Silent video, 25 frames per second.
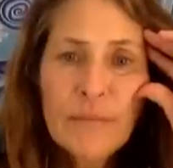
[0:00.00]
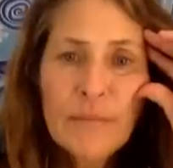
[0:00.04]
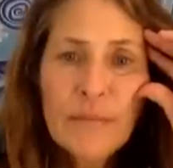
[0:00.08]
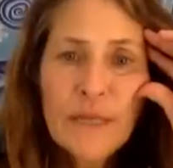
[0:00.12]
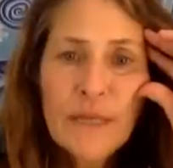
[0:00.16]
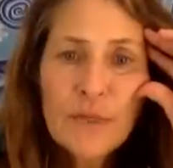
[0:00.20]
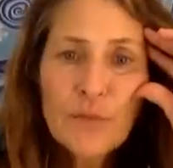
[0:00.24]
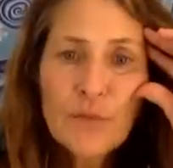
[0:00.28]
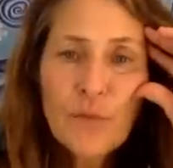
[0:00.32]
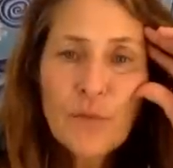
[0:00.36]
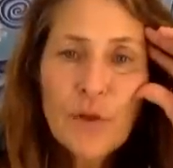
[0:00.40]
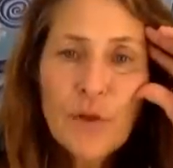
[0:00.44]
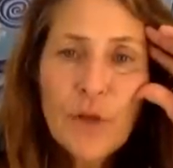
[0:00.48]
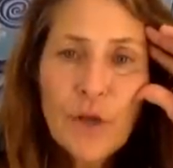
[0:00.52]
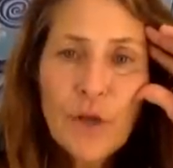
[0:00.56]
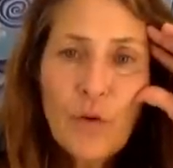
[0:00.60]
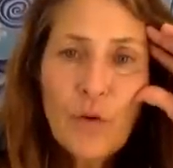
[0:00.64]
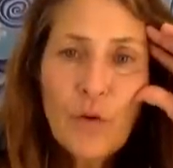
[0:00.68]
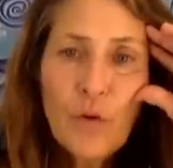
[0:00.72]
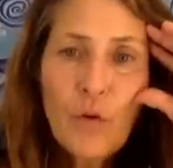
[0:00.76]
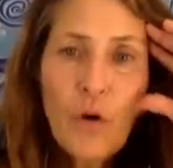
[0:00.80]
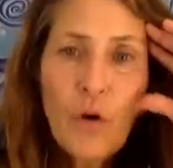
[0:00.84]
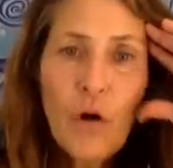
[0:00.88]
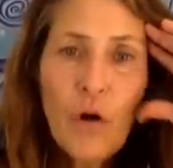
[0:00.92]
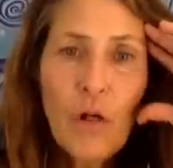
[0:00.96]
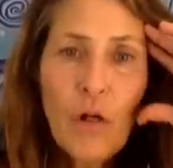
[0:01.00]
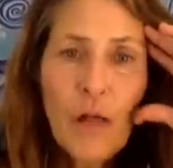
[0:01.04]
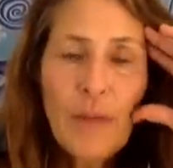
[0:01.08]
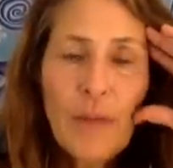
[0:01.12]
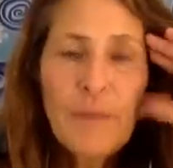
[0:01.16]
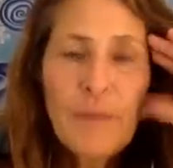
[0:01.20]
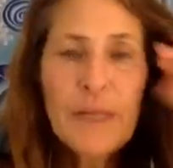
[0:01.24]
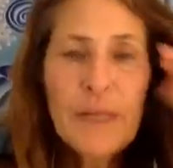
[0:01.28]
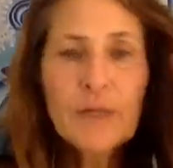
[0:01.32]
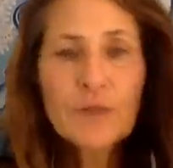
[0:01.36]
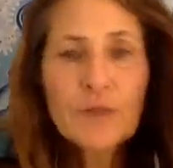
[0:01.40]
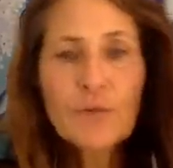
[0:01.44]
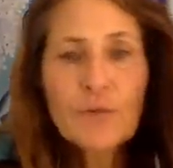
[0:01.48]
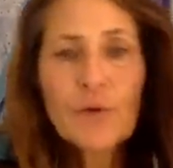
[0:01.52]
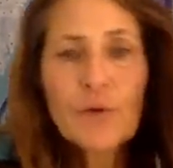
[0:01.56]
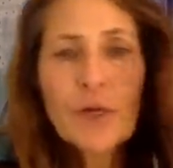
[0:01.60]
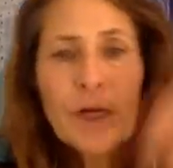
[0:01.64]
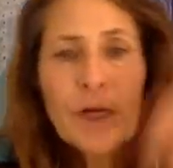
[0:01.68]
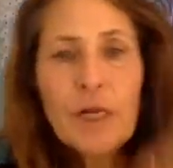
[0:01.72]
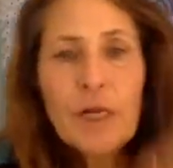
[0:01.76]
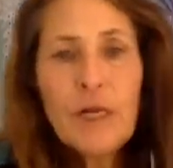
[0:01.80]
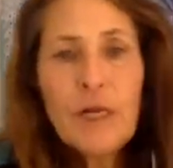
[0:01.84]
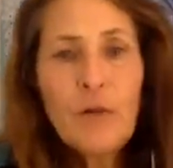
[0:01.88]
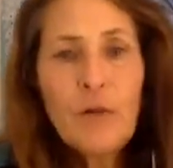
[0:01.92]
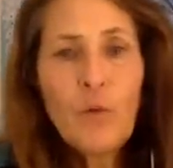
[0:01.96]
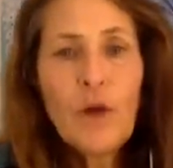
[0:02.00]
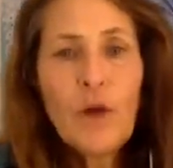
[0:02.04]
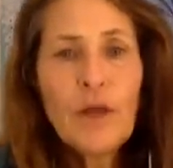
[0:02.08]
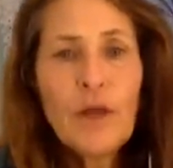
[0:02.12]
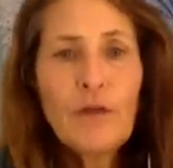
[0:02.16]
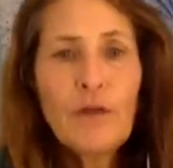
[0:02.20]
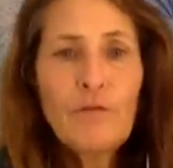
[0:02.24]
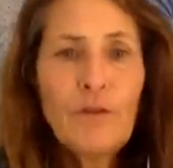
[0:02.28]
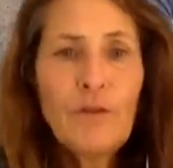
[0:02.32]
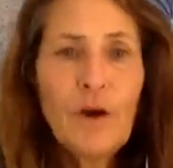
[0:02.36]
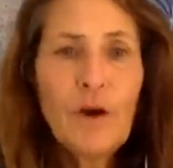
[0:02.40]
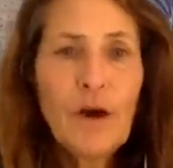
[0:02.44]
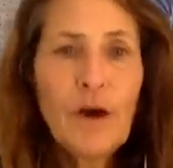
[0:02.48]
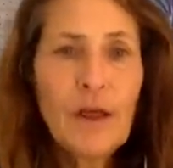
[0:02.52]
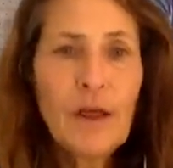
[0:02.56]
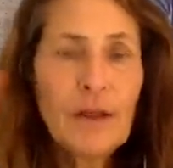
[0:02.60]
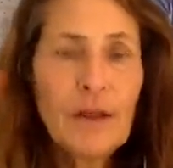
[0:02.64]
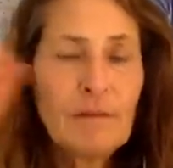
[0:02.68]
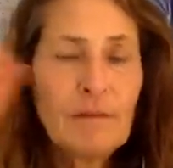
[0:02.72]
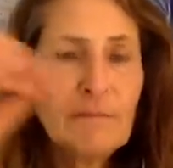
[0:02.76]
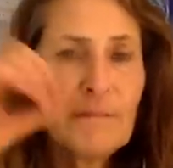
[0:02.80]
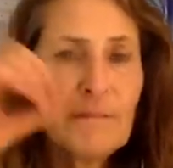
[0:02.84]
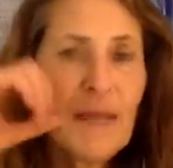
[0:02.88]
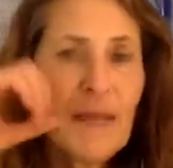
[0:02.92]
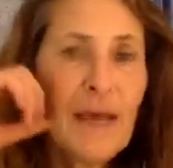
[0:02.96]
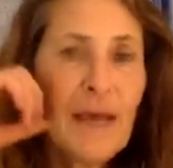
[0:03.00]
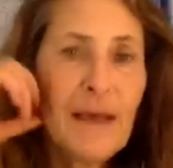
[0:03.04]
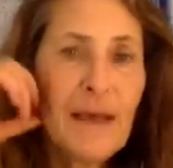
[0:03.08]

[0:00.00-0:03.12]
It's really cool. I mean, it's really neat what you've done.